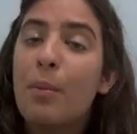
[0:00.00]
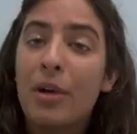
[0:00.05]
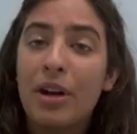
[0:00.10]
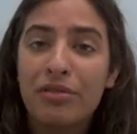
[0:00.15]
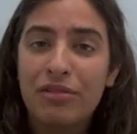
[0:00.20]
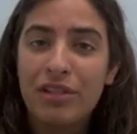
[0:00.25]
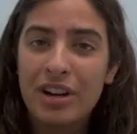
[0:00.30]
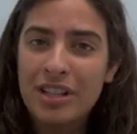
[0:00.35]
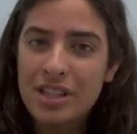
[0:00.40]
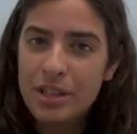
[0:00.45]
My
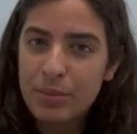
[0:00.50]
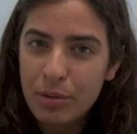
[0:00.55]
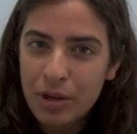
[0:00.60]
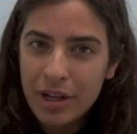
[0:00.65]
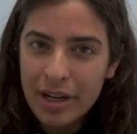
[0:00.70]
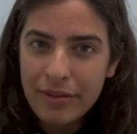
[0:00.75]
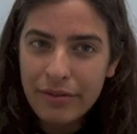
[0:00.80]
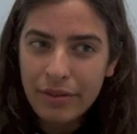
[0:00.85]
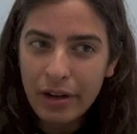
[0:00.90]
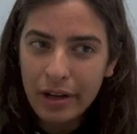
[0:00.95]
friends are
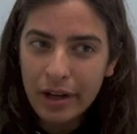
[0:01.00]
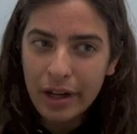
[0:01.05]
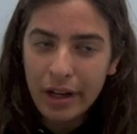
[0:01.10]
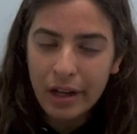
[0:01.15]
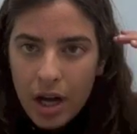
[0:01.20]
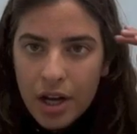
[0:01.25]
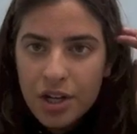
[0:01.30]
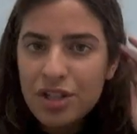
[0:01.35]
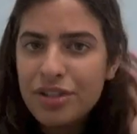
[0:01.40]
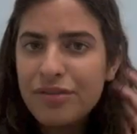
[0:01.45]
pretty
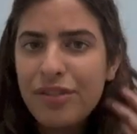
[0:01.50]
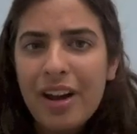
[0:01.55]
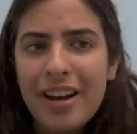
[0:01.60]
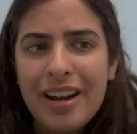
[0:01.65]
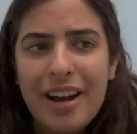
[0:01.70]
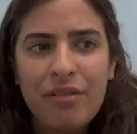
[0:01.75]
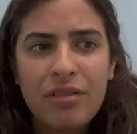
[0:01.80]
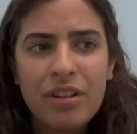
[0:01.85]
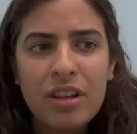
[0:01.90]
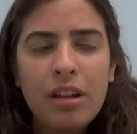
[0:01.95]
funny. I just
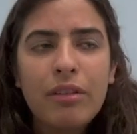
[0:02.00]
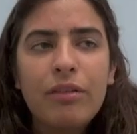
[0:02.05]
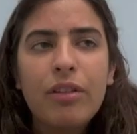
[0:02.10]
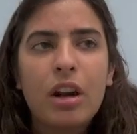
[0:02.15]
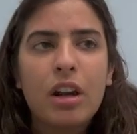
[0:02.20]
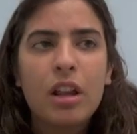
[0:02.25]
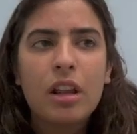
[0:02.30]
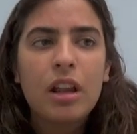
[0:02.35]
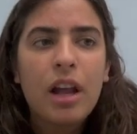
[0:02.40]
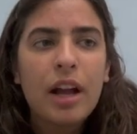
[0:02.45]
find everything funny.